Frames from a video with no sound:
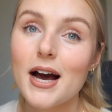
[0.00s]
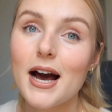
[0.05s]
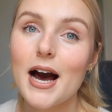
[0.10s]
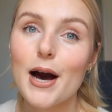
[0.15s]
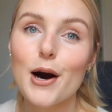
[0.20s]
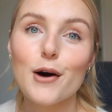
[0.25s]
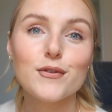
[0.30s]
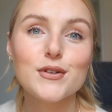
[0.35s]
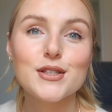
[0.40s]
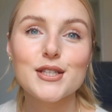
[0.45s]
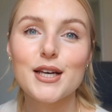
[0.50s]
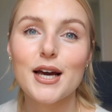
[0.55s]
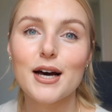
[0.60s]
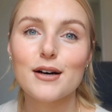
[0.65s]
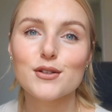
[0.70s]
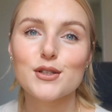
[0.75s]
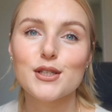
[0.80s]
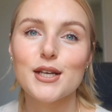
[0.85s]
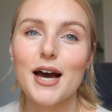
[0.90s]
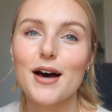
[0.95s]
Obviously
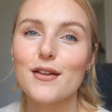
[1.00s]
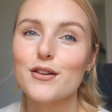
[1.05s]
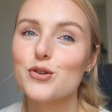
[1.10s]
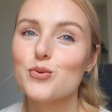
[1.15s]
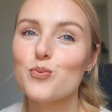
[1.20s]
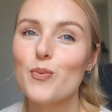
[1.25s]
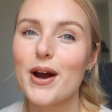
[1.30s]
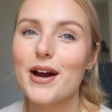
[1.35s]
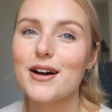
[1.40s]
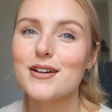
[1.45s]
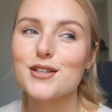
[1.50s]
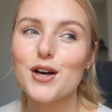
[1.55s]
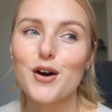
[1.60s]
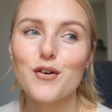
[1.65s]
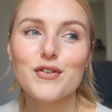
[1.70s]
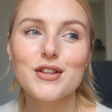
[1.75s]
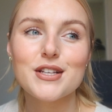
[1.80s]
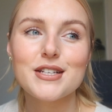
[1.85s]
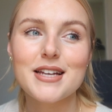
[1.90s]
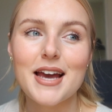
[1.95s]
I'll see how this wears
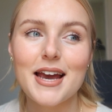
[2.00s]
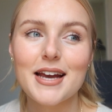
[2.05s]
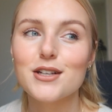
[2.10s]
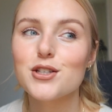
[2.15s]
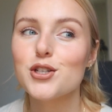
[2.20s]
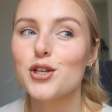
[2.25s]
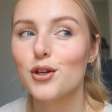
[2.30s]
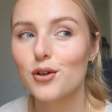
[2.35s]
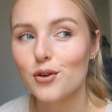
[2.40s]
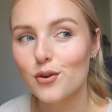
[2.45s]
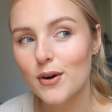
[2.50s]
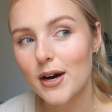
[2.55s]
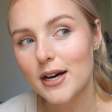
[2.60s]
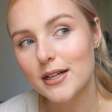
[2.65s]
over the day too,